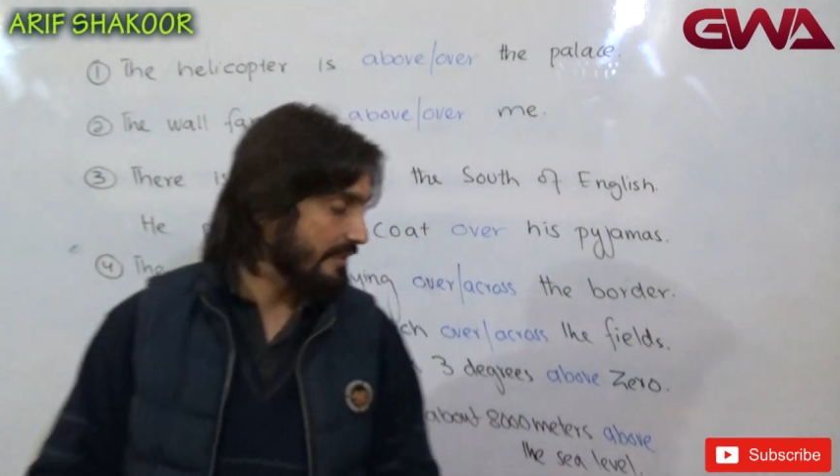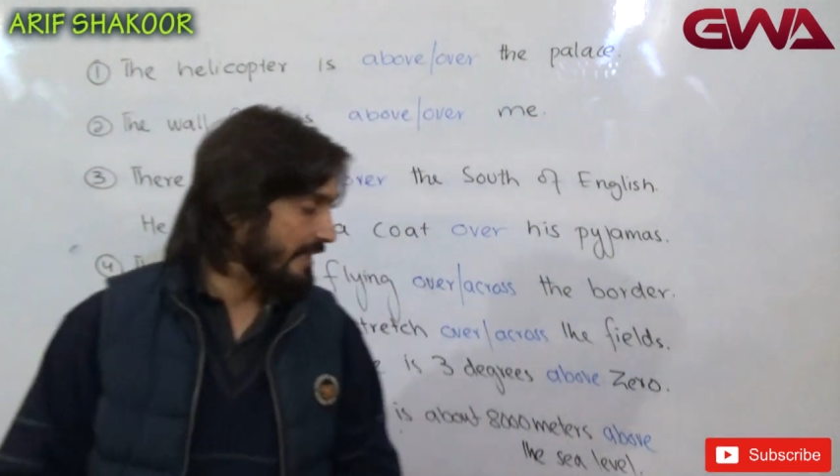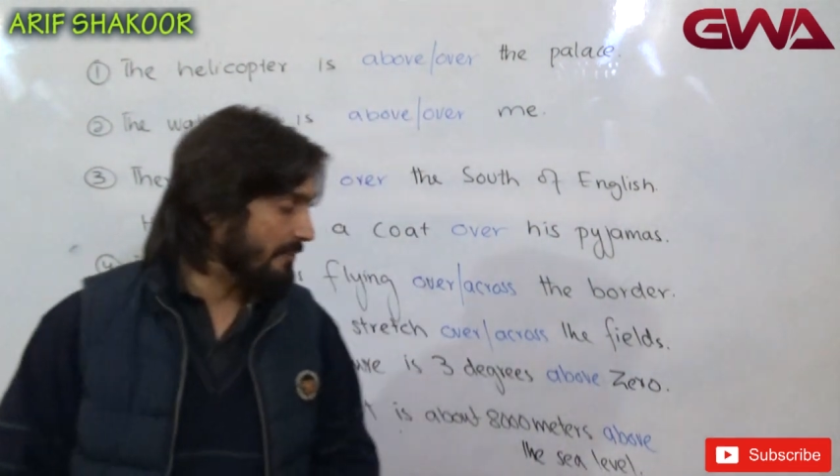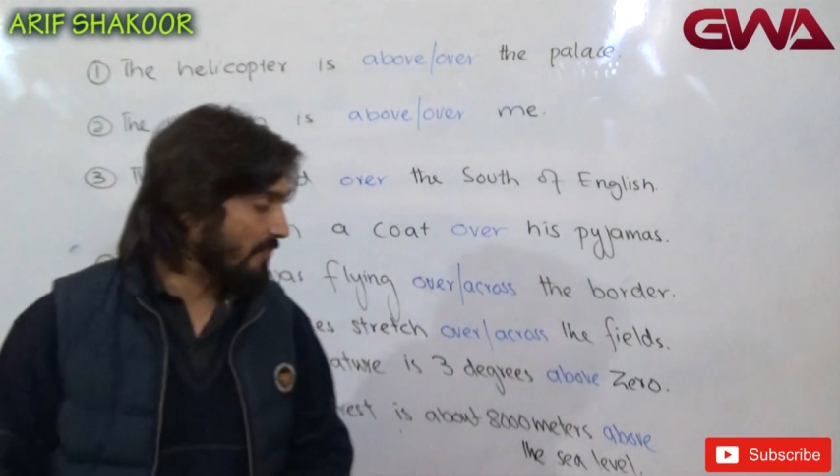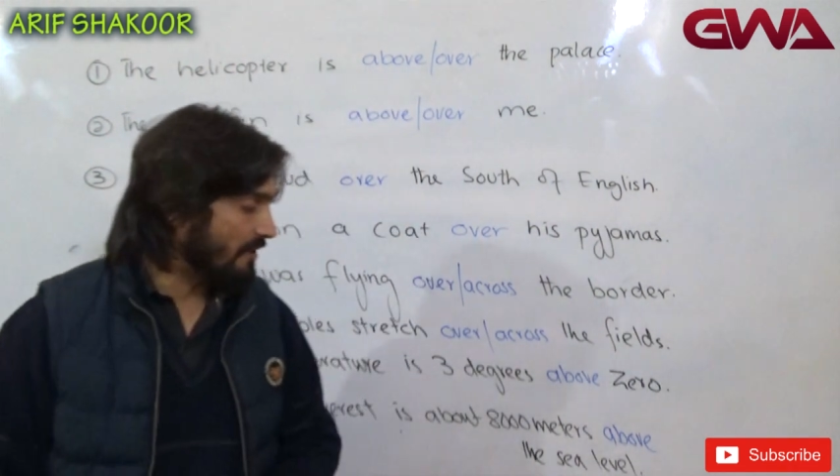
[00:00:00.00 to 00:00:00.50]

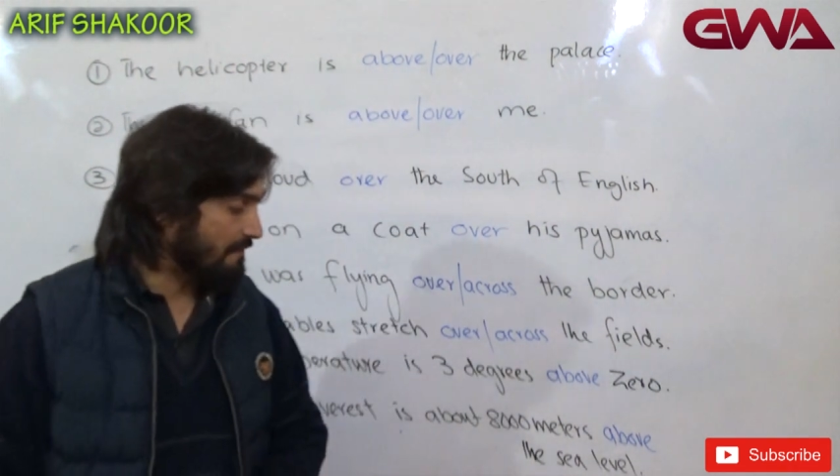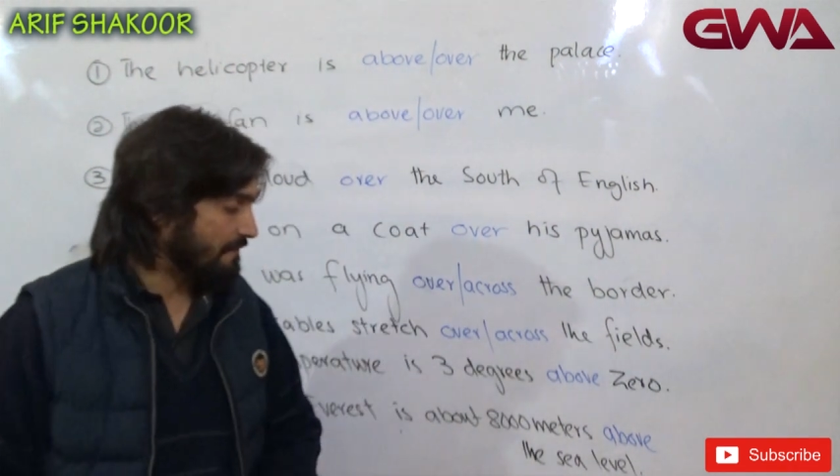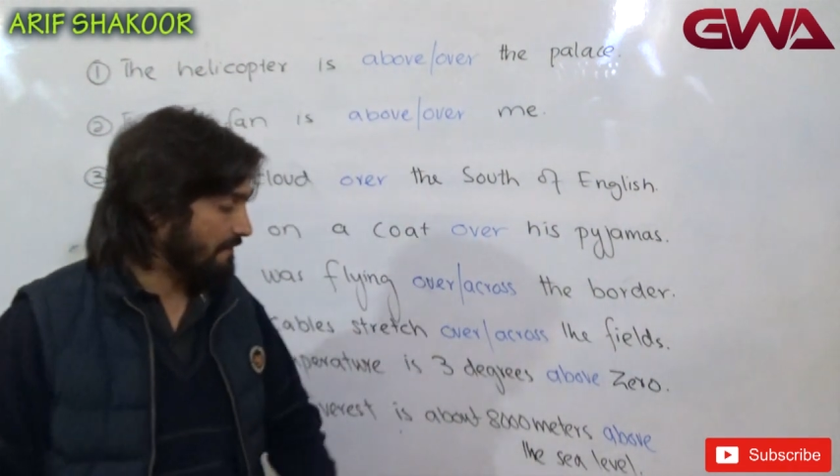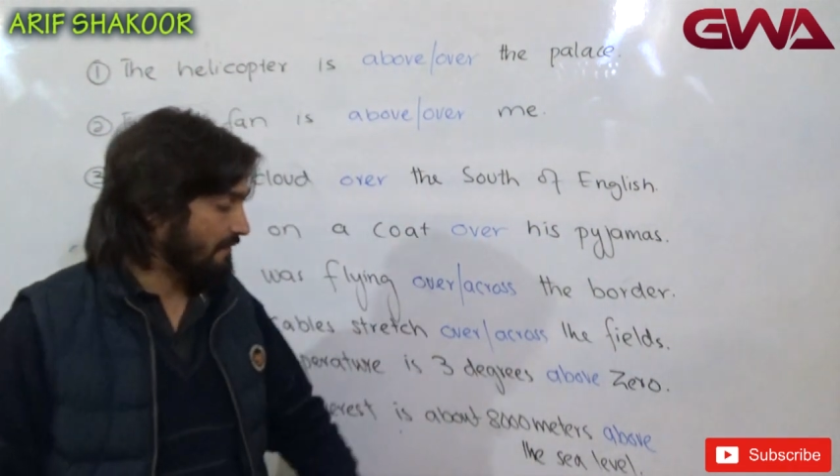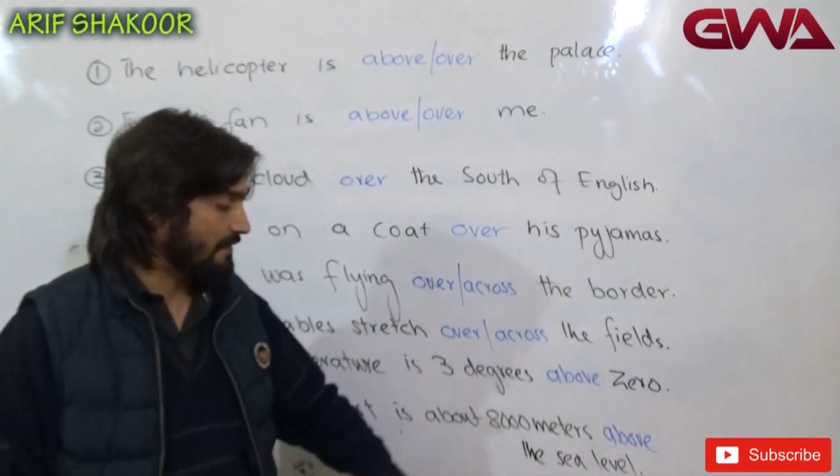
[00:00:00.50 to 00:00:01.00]

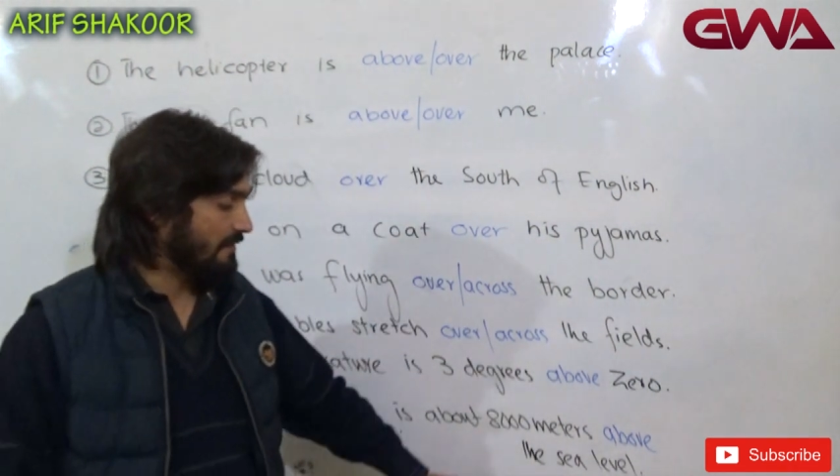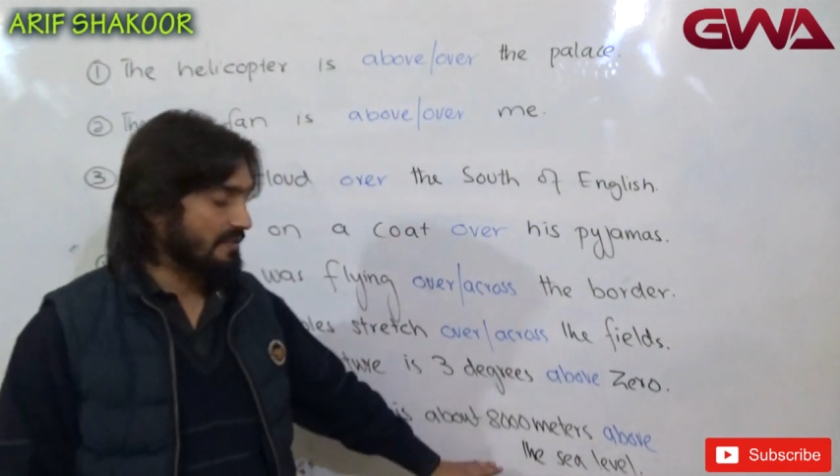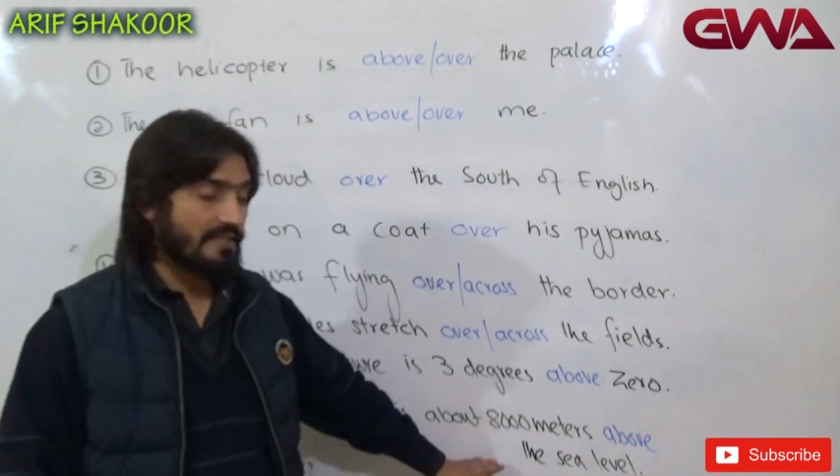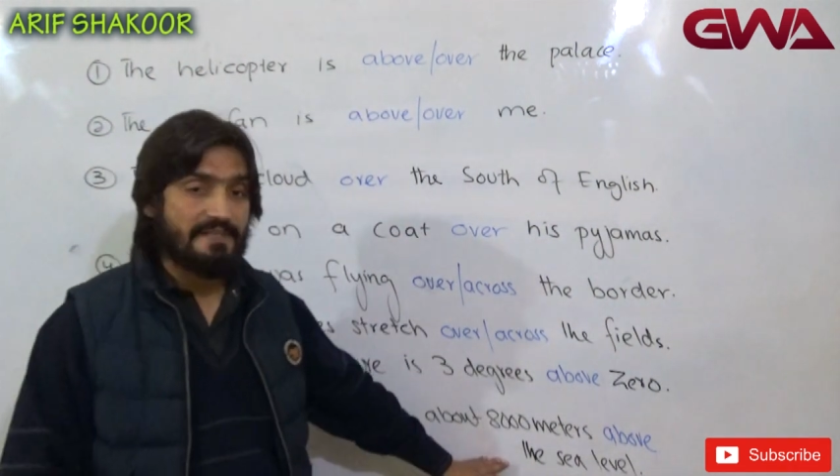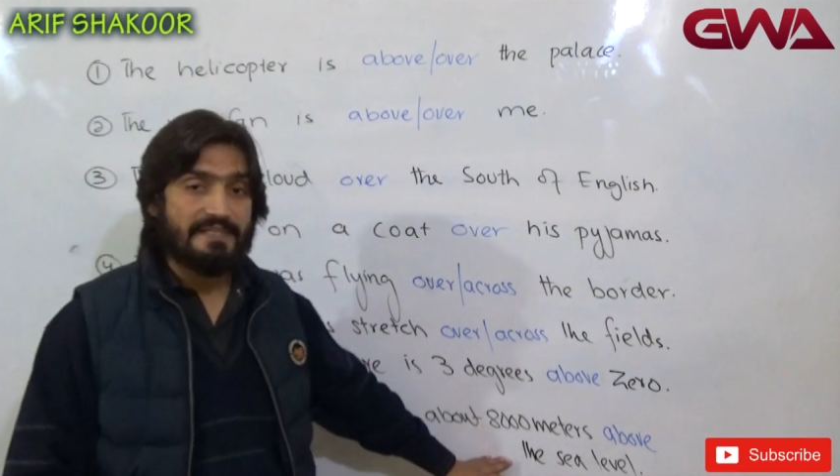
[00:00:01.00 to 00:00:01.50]
above
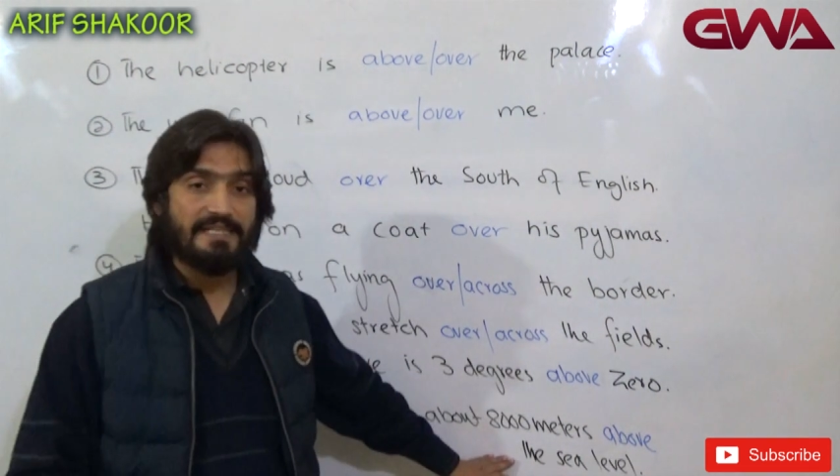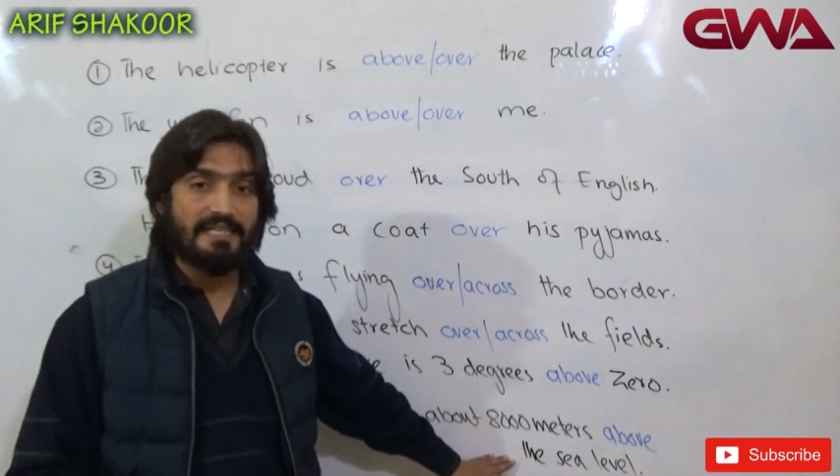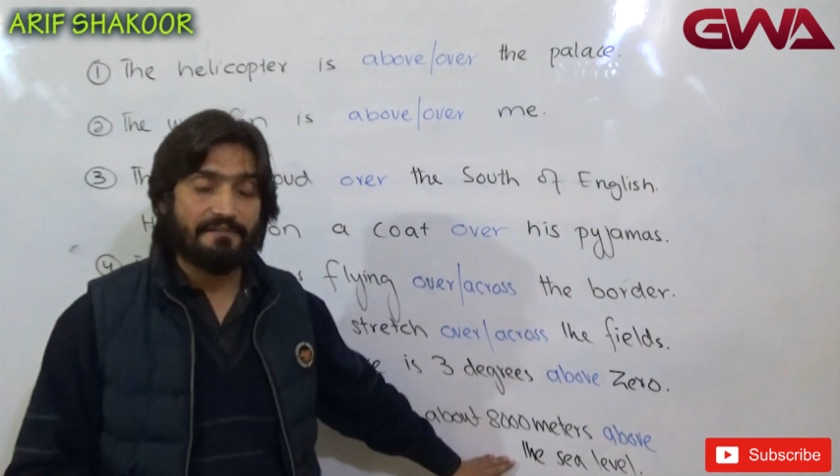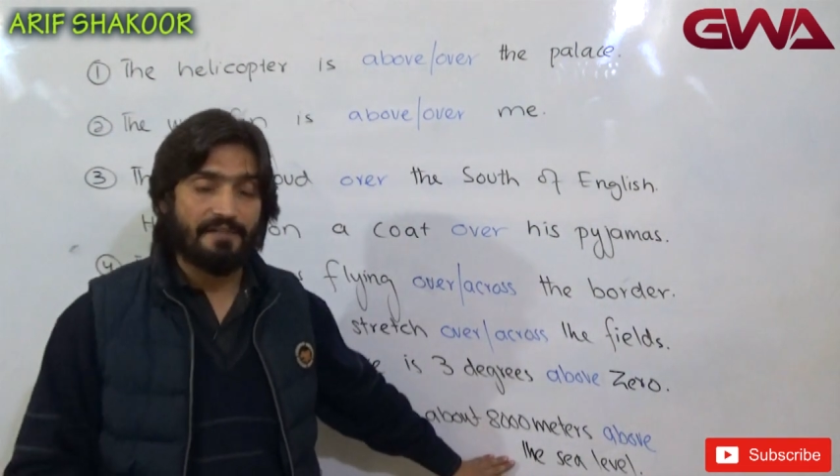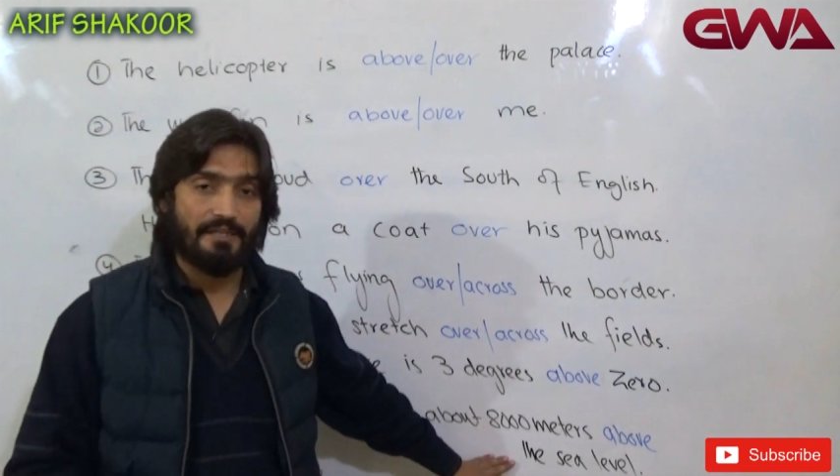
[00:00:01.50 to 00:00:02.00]
the sea
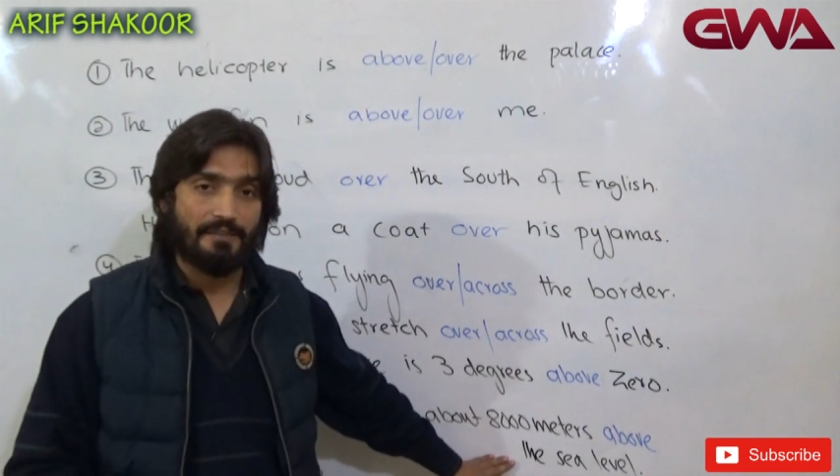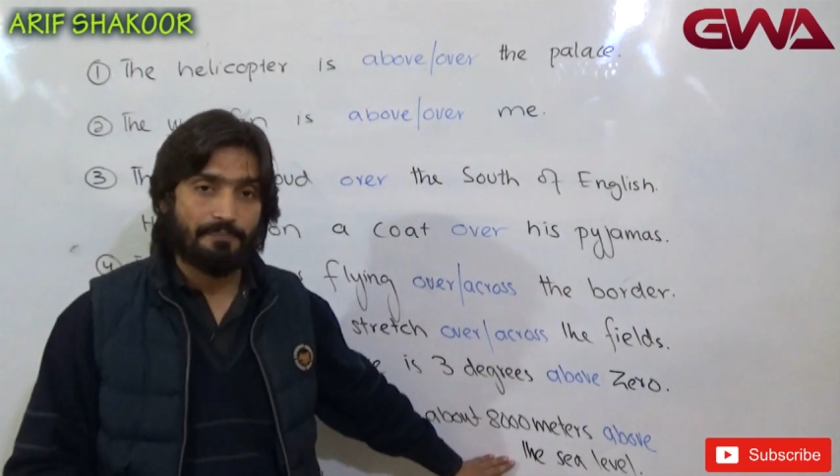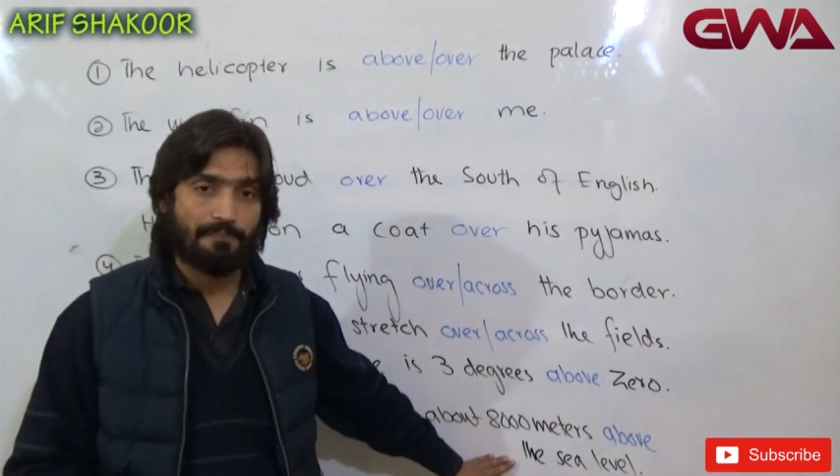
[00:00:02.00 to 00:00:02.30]
level.